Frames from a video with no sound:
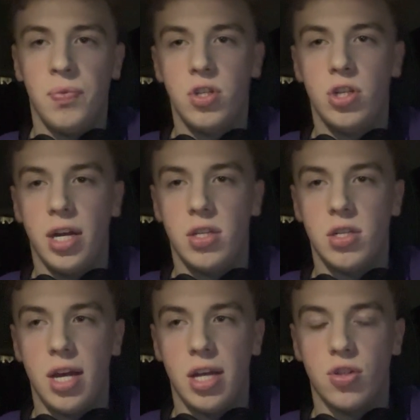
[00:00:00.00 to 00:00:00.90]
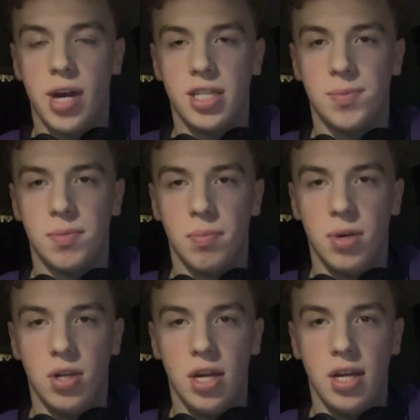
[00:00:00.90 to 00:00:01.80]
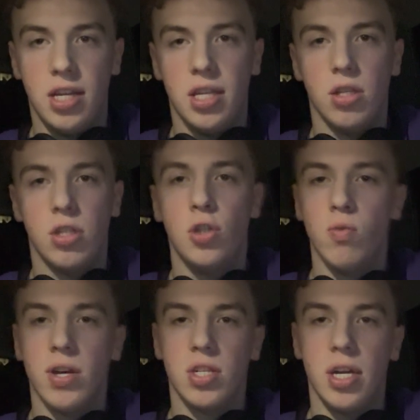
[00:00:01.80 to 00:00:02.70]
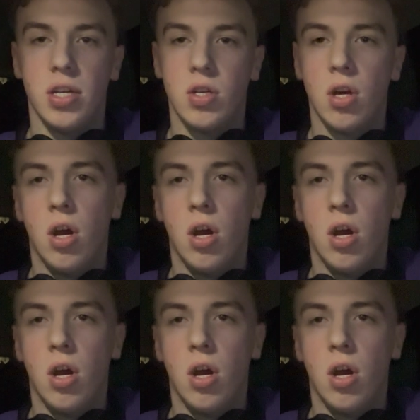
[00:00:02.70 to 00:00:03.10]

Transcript: chest and triceps Monday, and then 2 rest days.